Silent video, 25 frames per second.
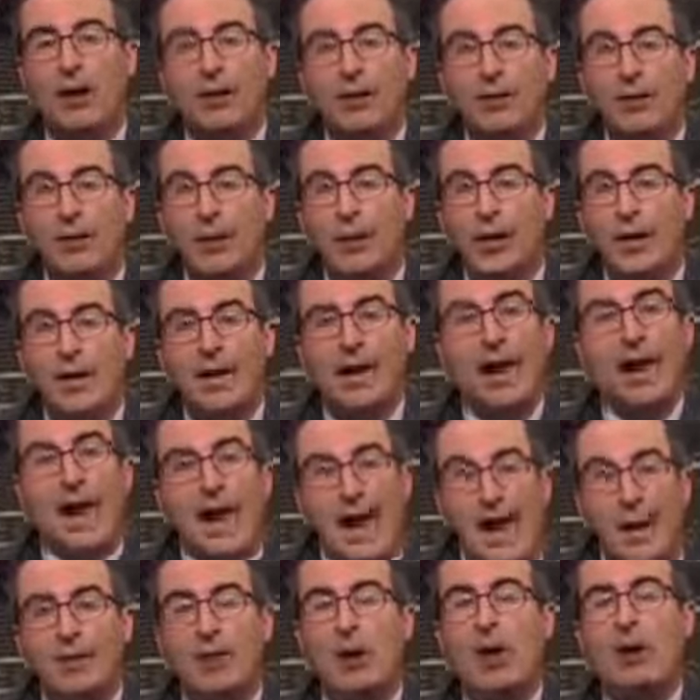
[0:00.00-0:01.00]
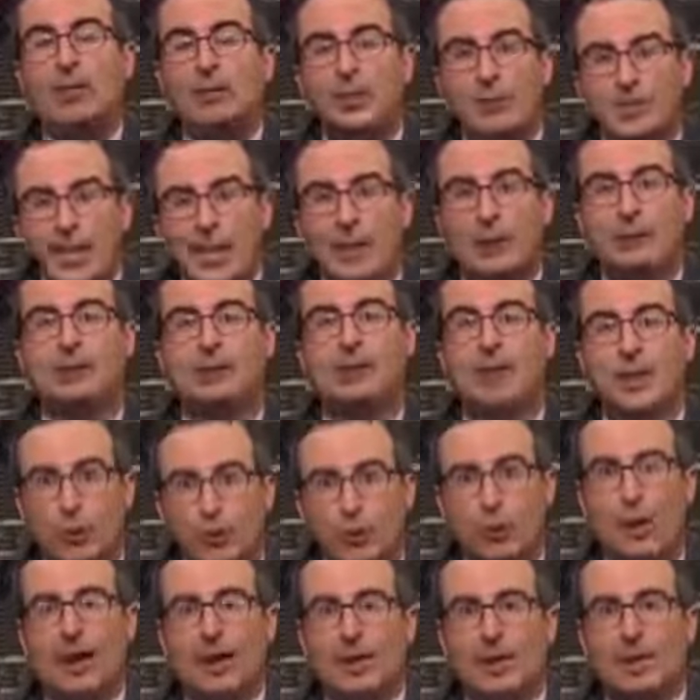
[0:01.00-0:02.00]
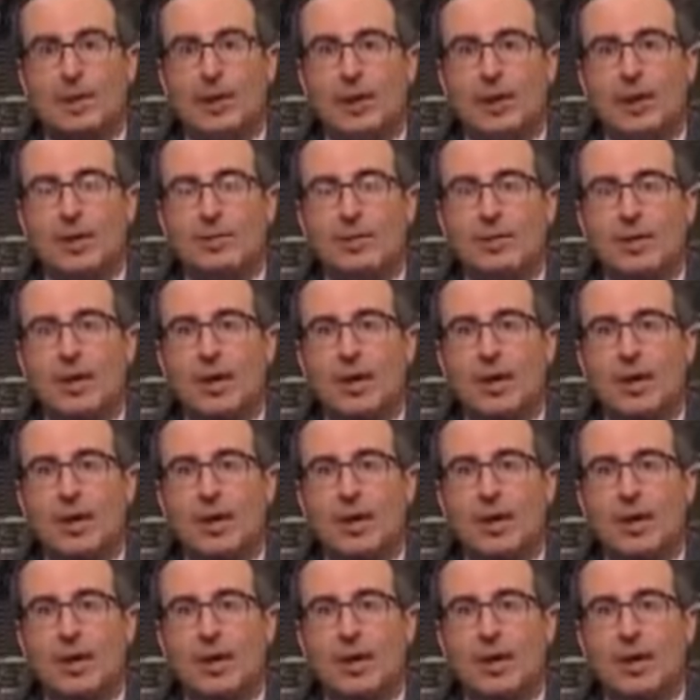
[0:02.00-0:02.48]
And 3, am I Saudi Arabia?